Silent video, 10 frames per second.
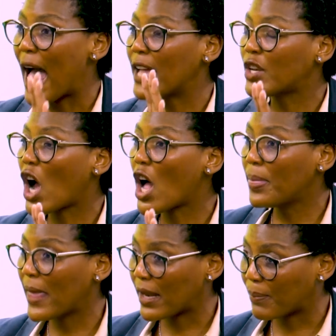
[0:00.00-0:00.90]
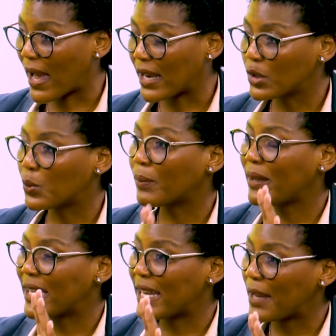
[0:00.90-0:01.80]
And on that ballot will
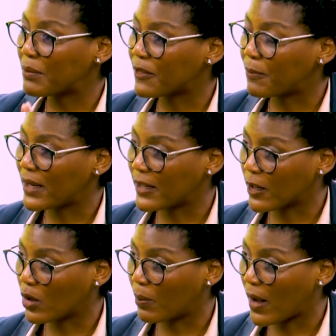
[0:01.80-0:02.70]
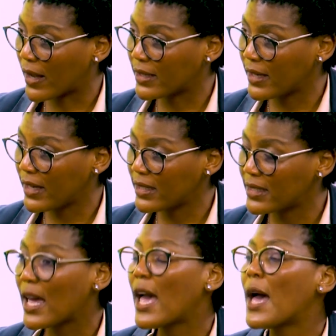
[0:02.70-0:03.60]
be the names of political parties,